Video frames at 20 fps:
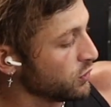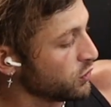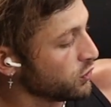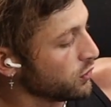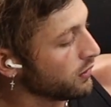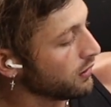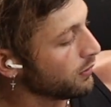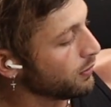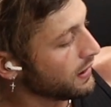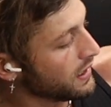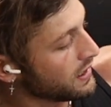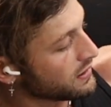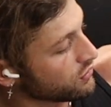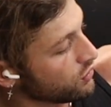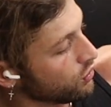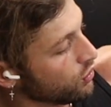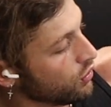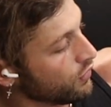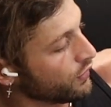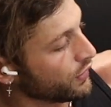which we will place
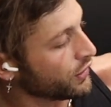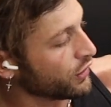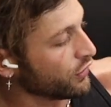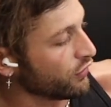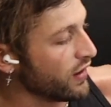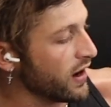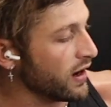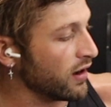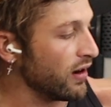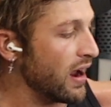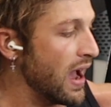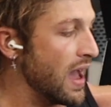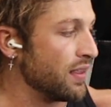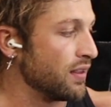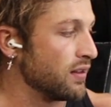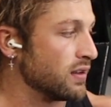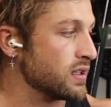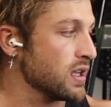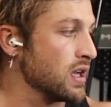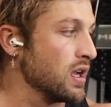over the regular
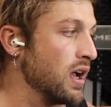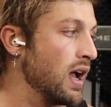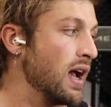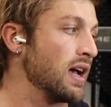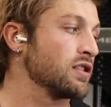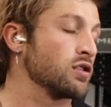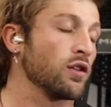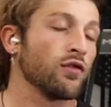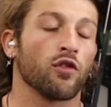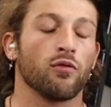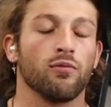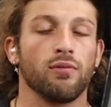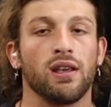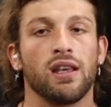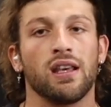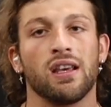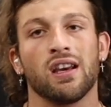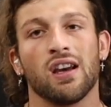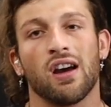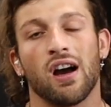handles. So for
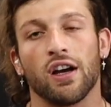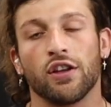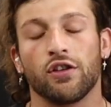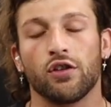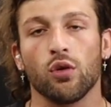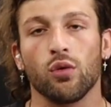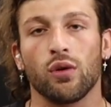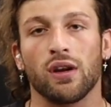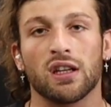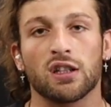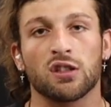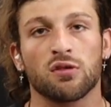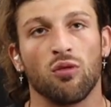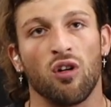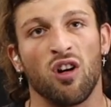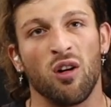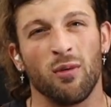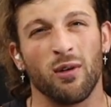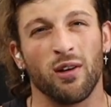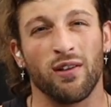me, I do get a
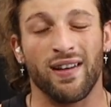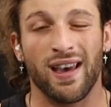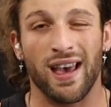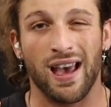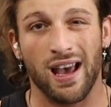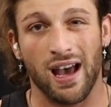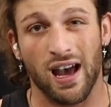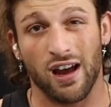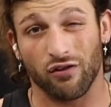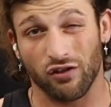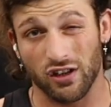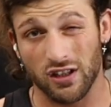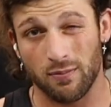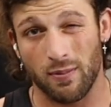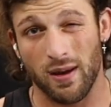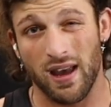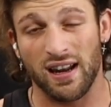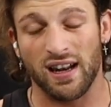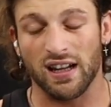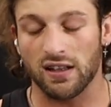small bit of wrist
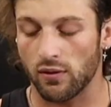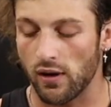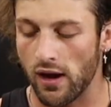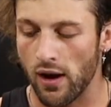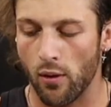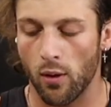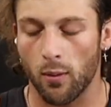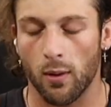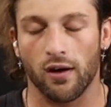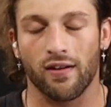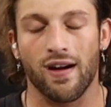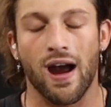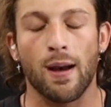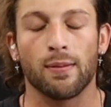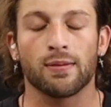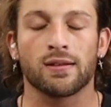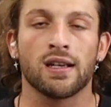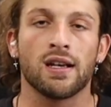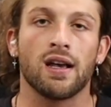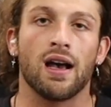pain, that's why I wear my
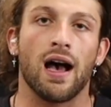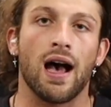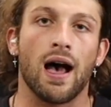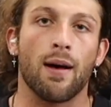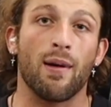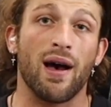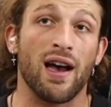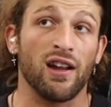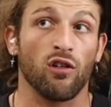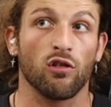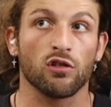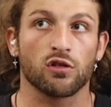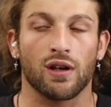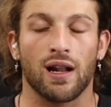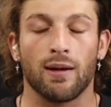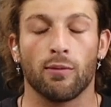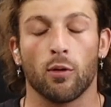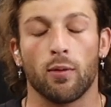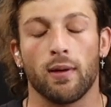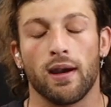wraps, and also
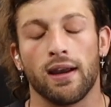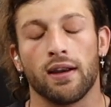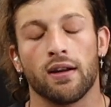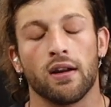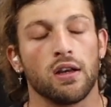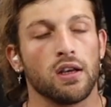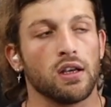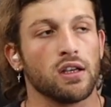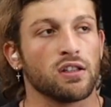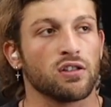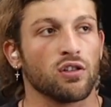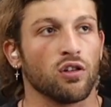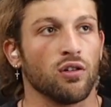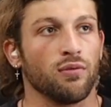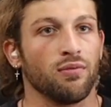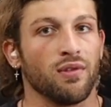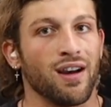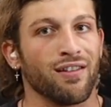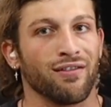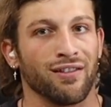elbow pain. So
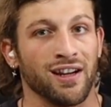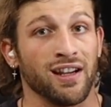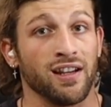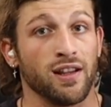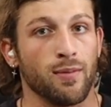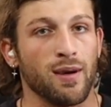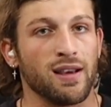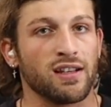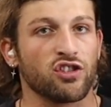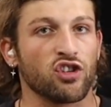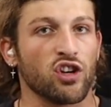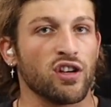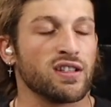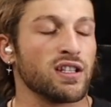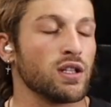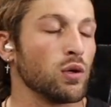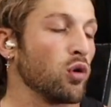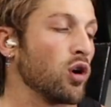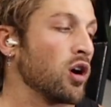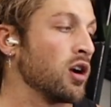not really the best joints
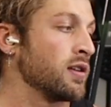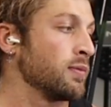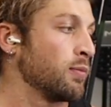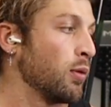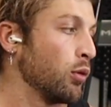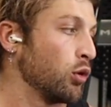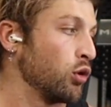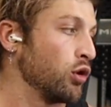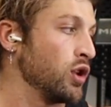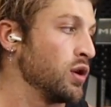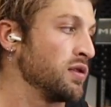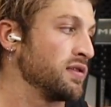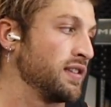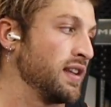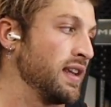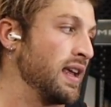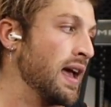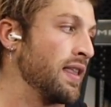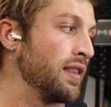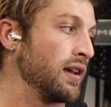in the world, but we're going to use the
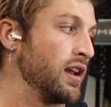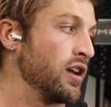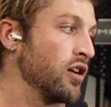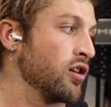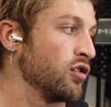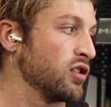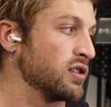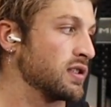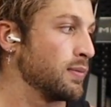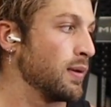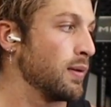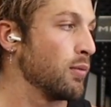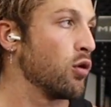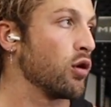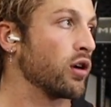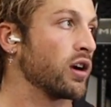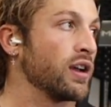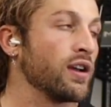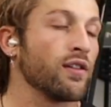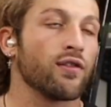D handle here, just a bit
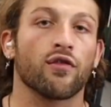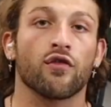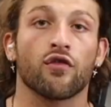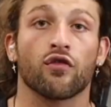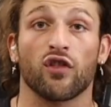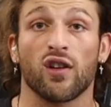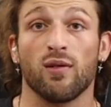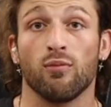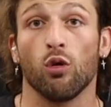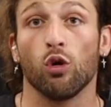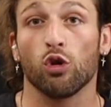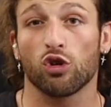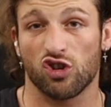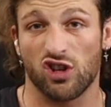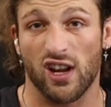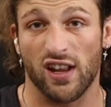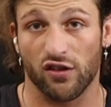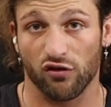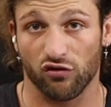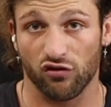more kind of free
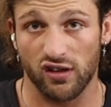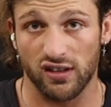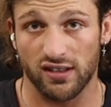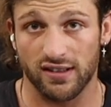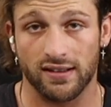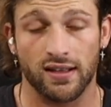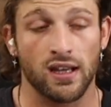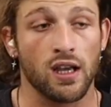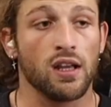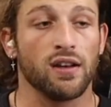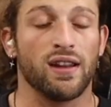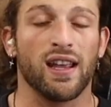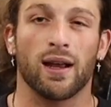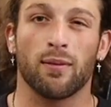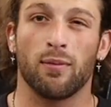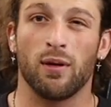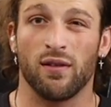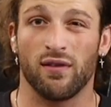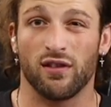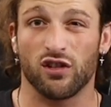motion at the wrist, take
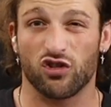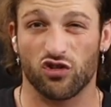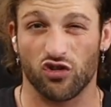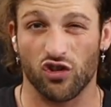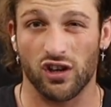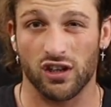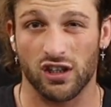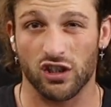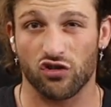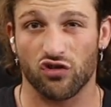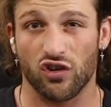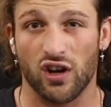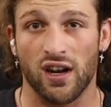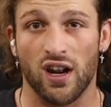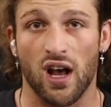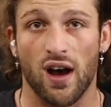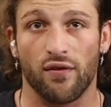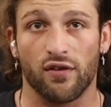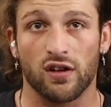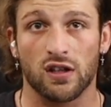a bit of the
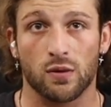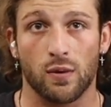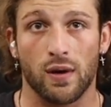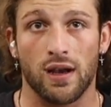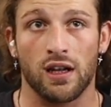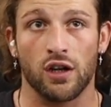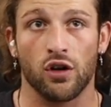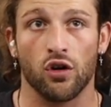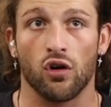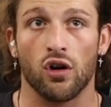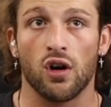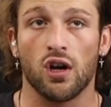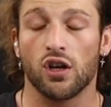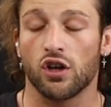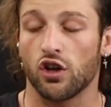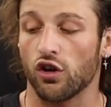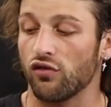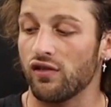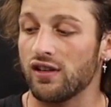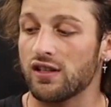strain off it as well. You know,
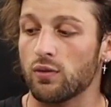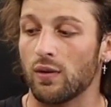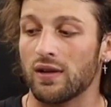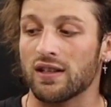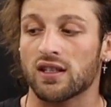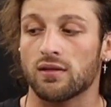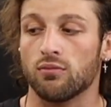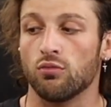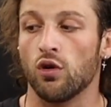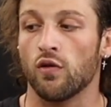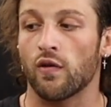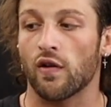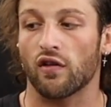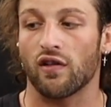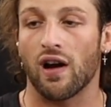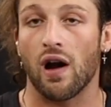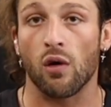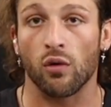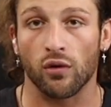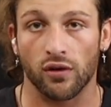your wrist wants to move
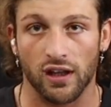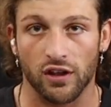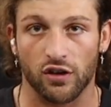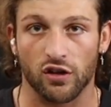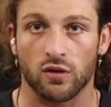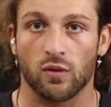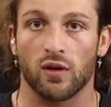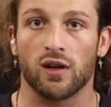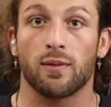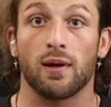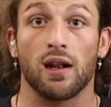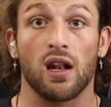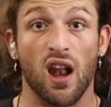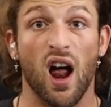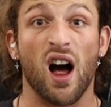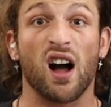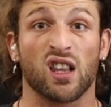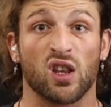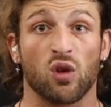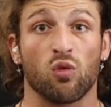around, it doesn't want to be
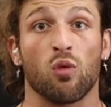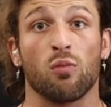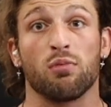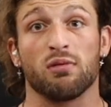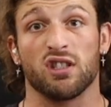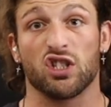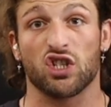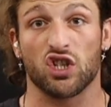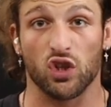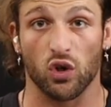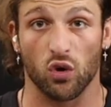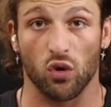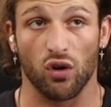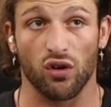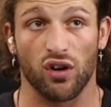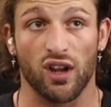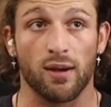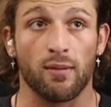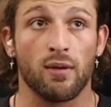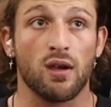locked in one position the
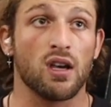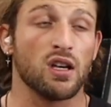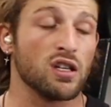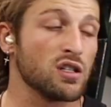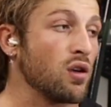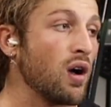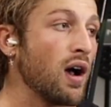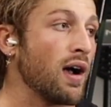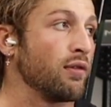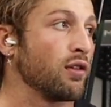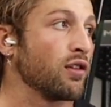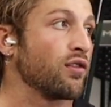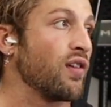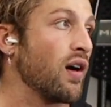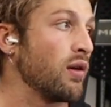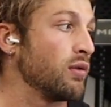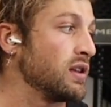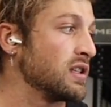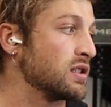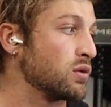whole time. So I've just
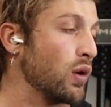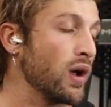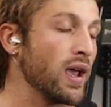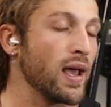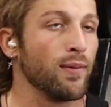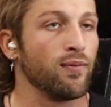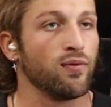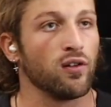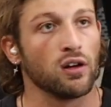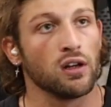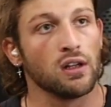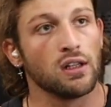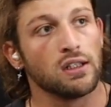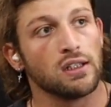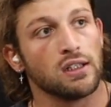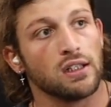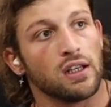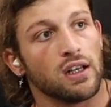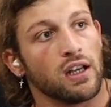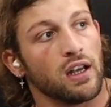found these quite helpful.
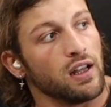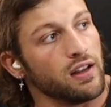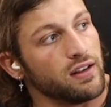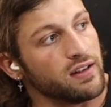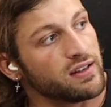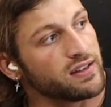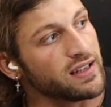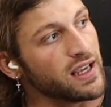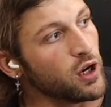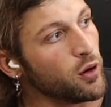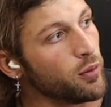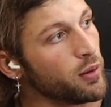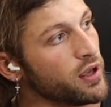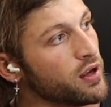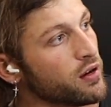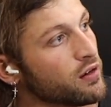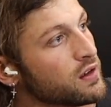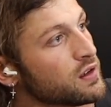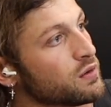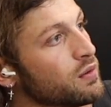The setup
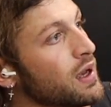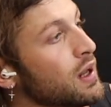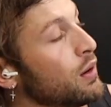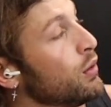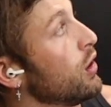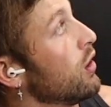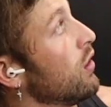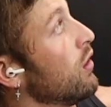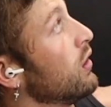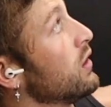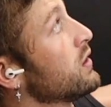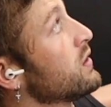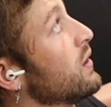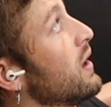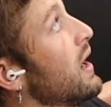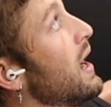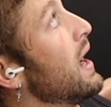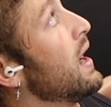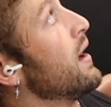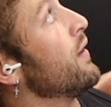here as well, we also
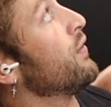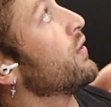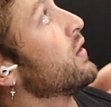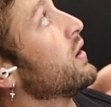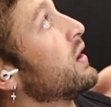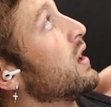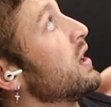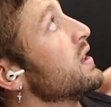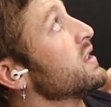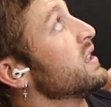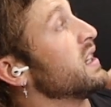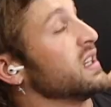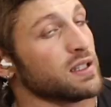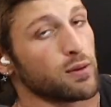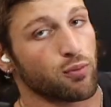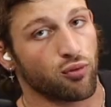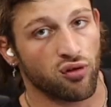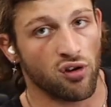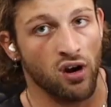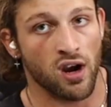have, because it is
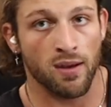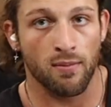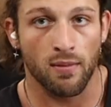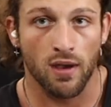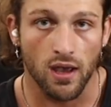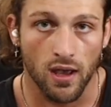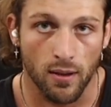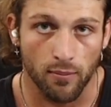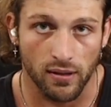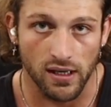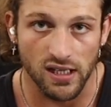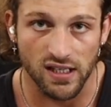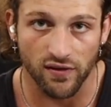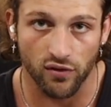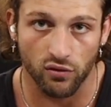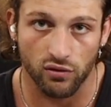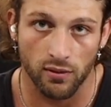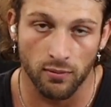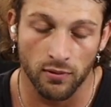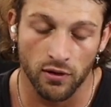a prime piece of
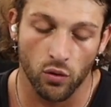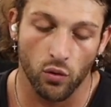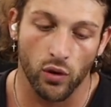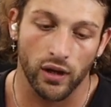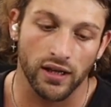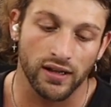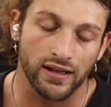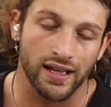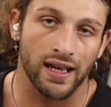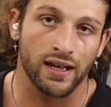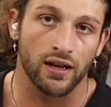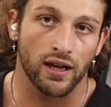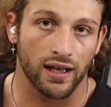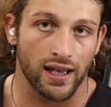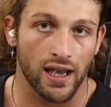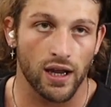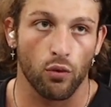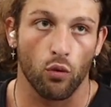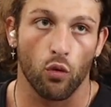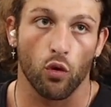equipment, we can then
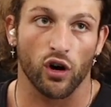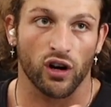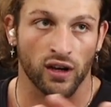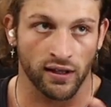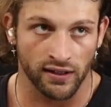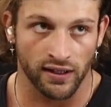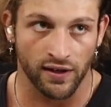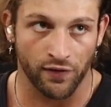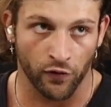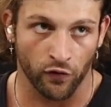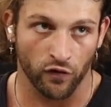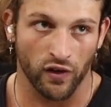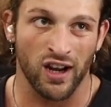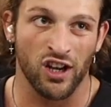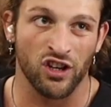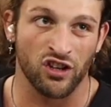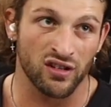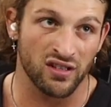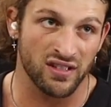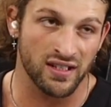again work in the different
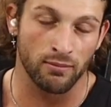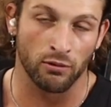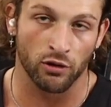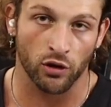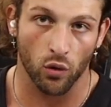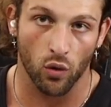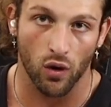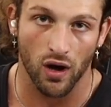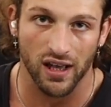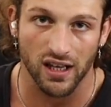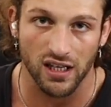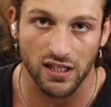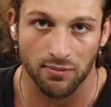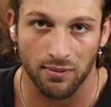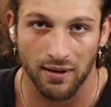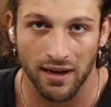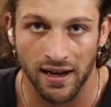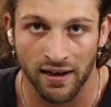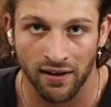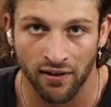ranges, similar to what I
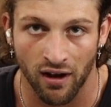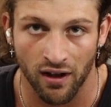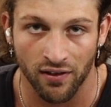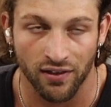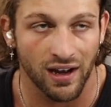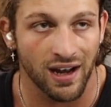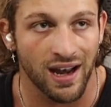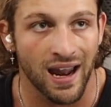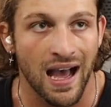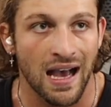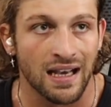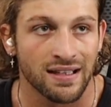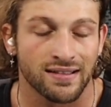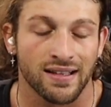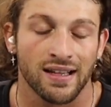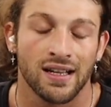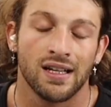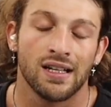explained on the last